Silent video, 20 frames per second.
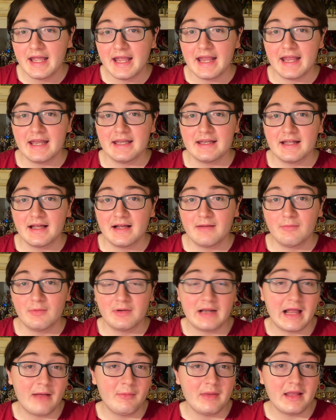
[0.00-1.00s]
and uh, well,
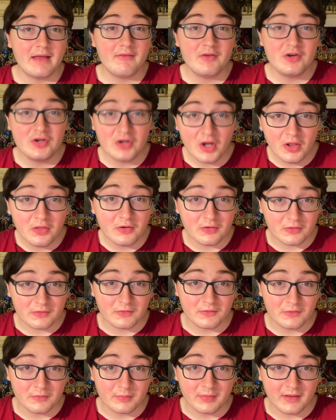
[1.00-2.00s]
now we have another
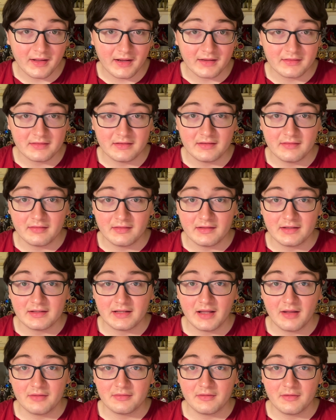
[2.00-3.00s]
2 pack that is leaked
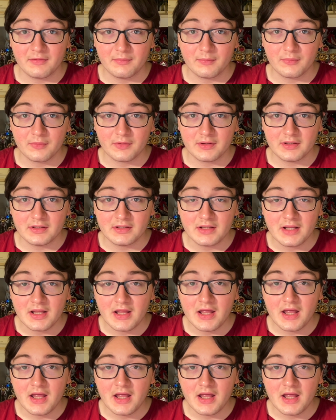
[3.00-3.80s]
out this morning.